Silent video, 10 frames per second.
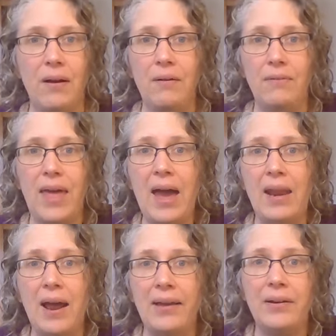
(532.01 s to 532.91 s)
of
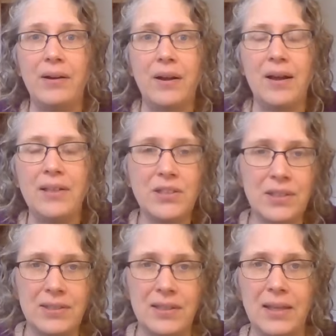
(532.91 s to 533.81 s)
that higher
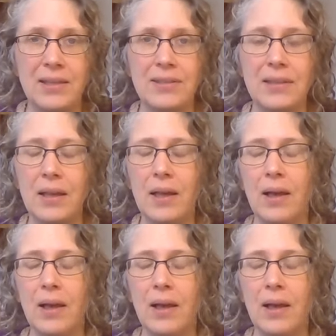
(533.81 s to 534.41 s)
consciousness.